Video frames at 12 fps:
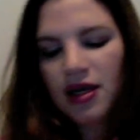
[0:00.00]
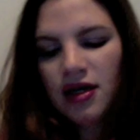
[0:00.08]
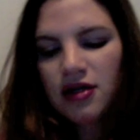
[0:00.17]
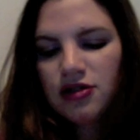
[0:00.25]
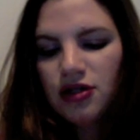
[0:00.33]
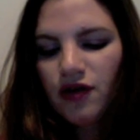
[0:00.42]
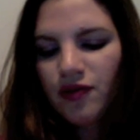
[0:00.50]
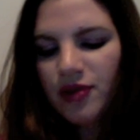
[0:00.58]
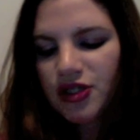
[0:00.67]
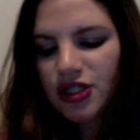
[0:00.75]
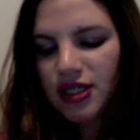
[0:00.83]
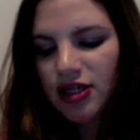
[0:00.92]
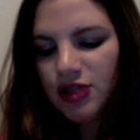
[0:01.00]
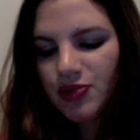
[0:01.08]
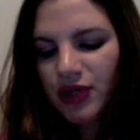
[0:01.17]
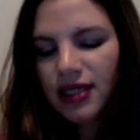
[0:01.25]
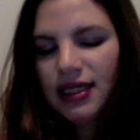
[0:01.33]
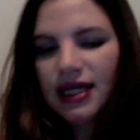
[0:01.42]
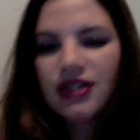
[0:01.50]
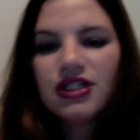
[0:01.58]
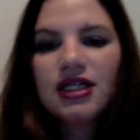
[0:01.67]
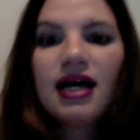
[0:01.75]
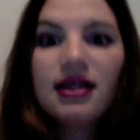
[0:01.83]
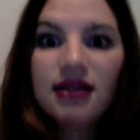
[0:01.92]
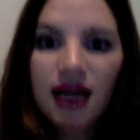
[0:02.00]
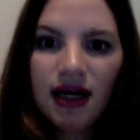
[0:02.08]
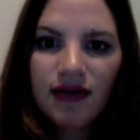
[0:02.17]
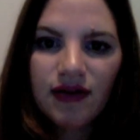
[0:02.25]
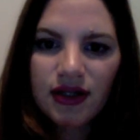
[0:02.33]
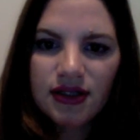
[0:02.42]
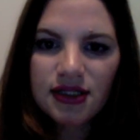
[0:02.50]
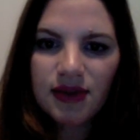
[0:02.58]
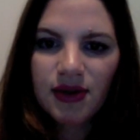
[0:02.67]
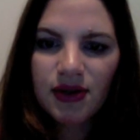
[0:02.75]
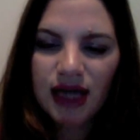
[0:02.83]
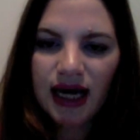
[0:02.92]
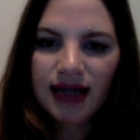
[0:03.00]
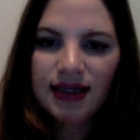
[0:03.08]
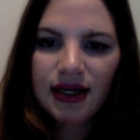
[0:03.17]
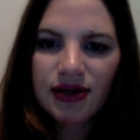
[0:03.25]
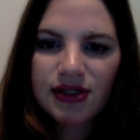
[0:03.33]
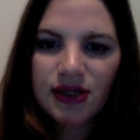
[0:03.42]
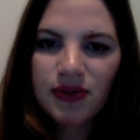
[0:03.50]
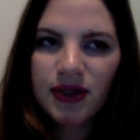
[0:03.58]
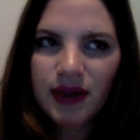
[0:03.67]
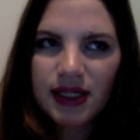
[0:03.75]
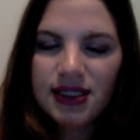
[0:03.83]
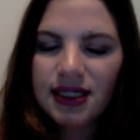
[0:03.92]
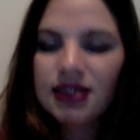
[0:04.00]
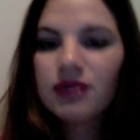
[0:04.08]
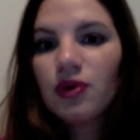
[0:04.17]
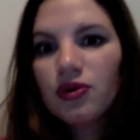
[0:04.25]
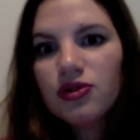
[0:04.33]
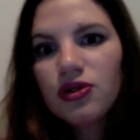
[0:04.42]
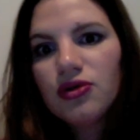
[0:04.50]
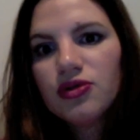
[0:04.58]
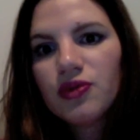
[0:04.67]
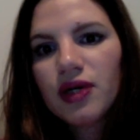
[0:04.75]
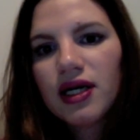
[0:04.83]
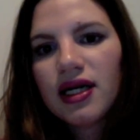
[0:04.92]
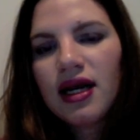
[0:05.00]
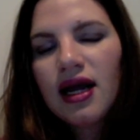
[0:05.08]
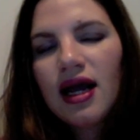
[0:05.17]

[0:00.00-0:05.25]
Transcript: So from the Chanel Spring Collection, I loved some of those eyeliners. I really wanted to get the rose gold one.